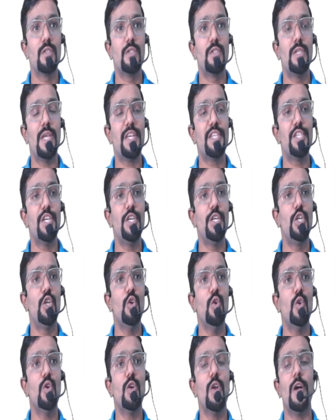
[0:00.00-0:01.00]
Section
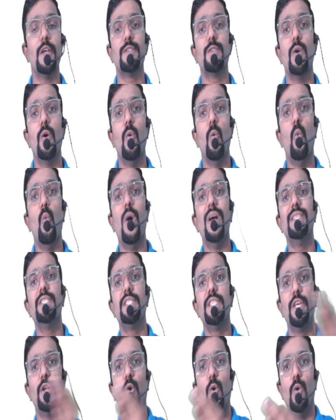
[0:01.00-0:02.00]
2 clause
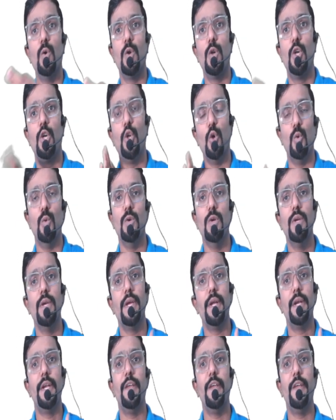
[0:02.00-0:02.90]
102